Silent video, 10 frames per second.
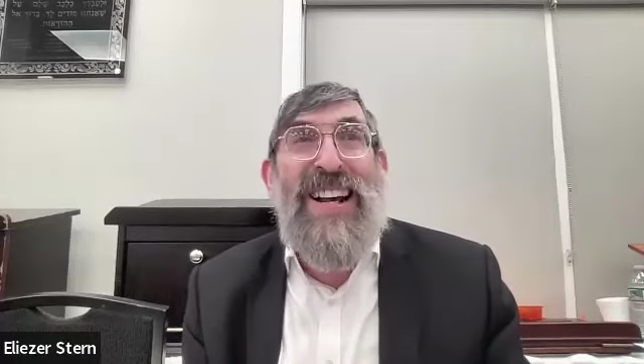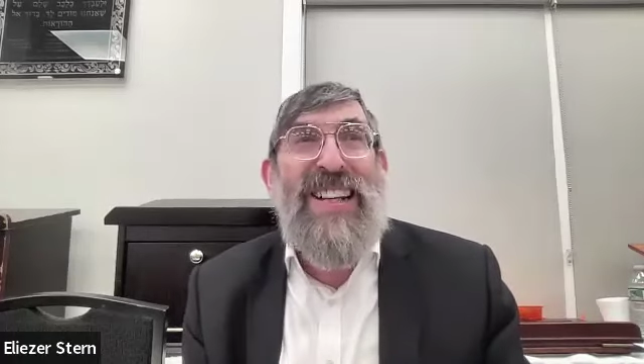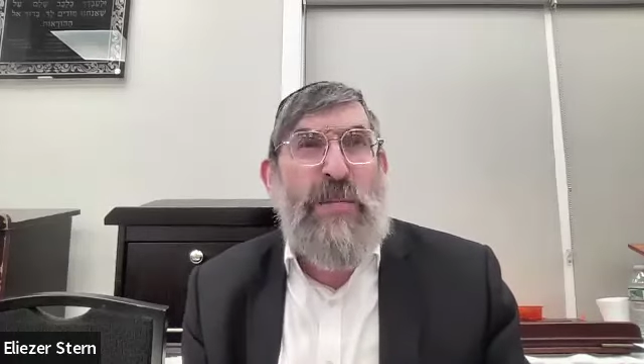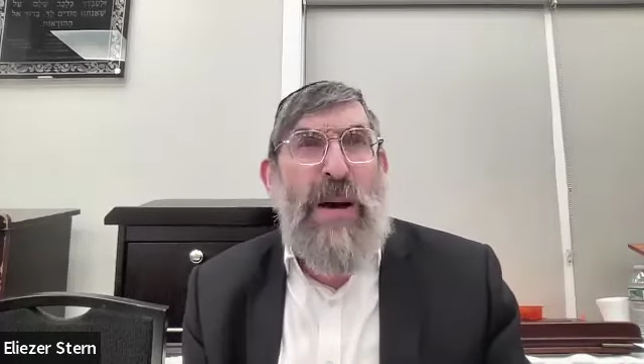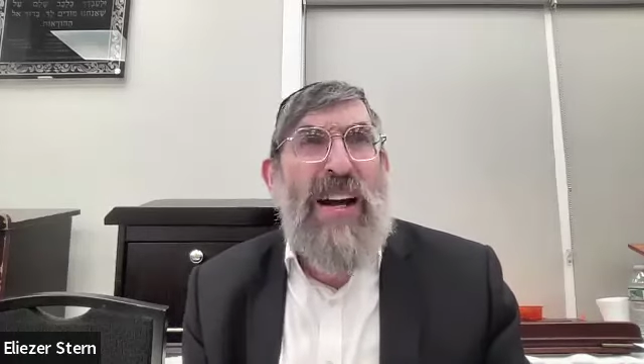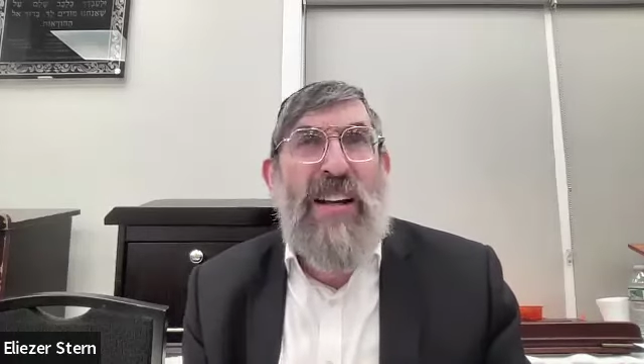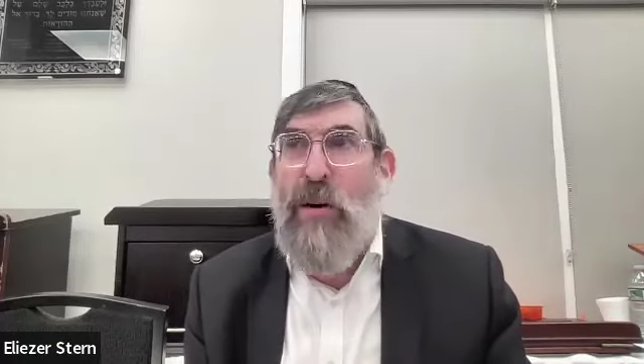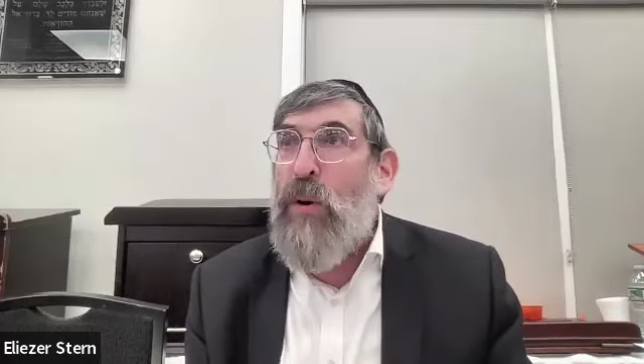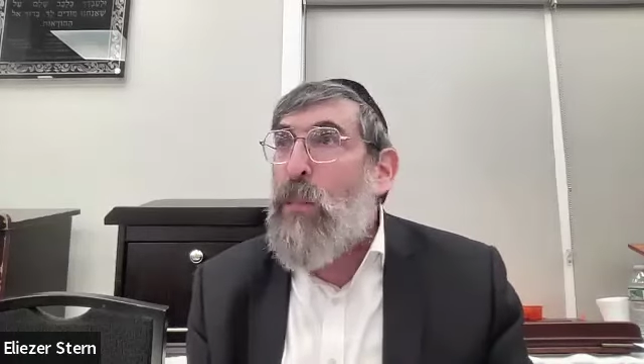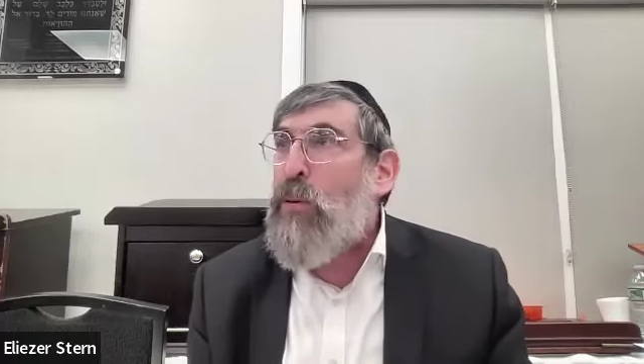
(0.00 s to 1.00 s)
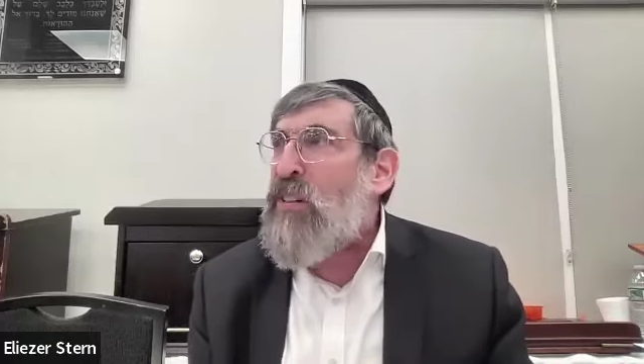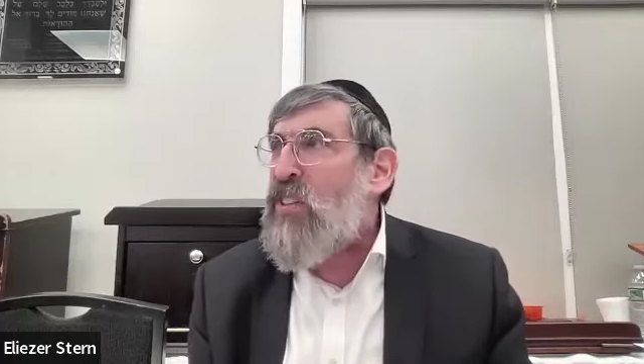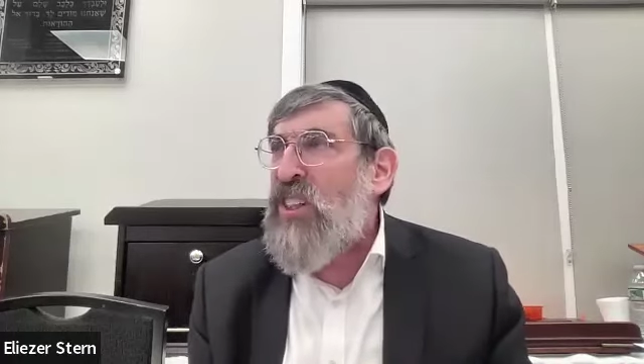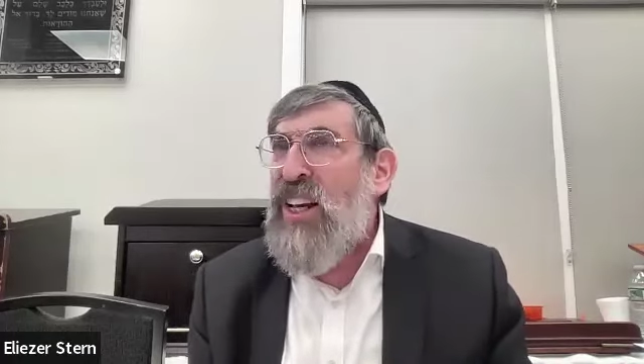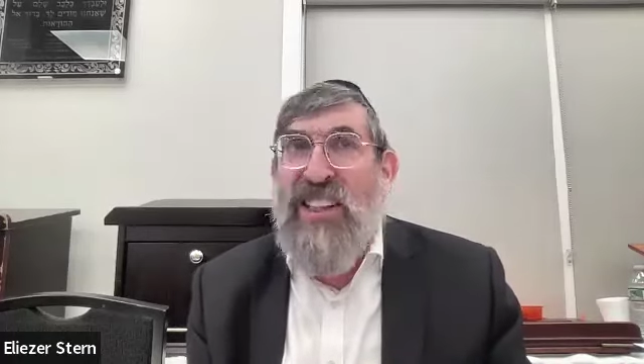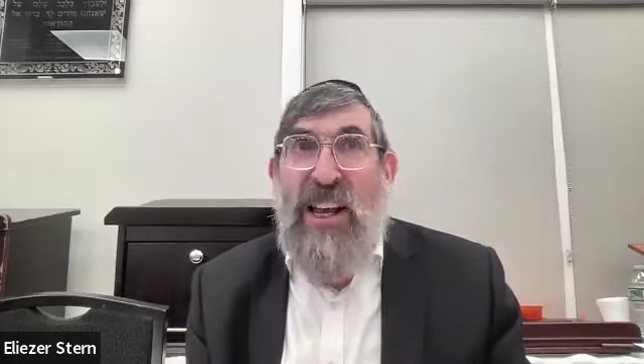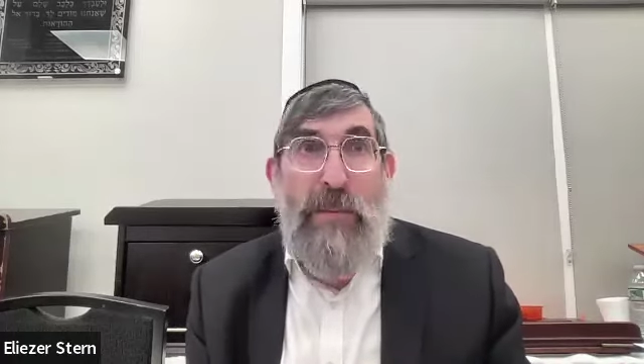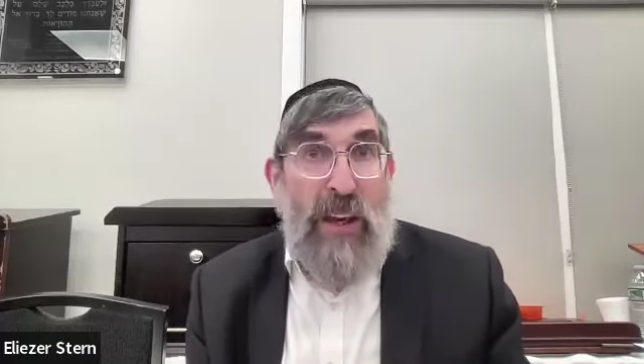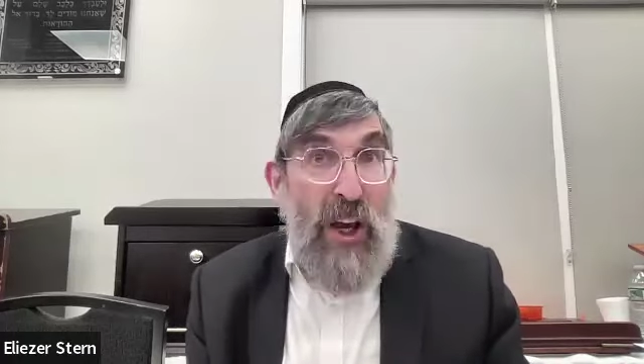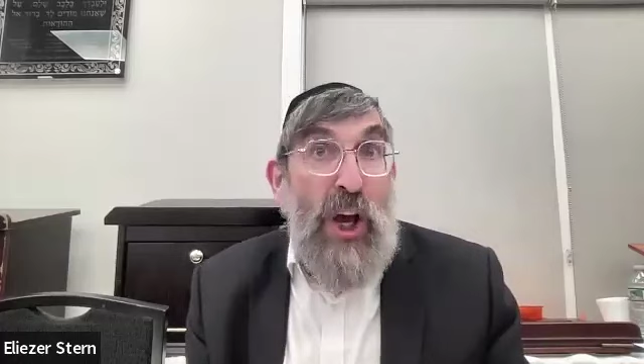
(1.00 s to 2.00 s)
an asmachta, when a person says
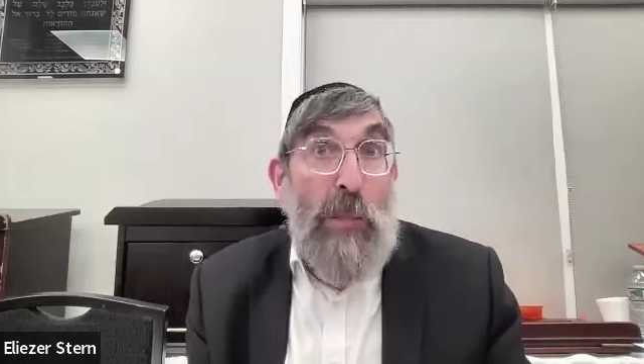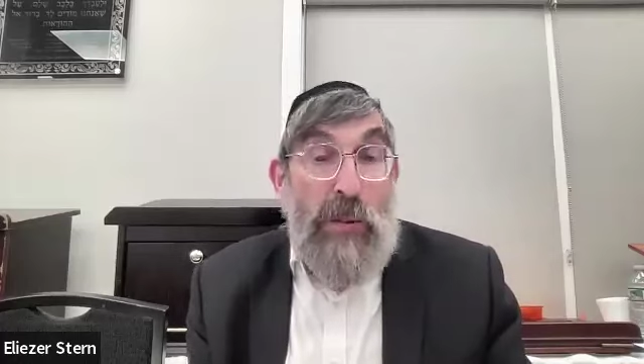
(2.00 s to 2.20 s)
something,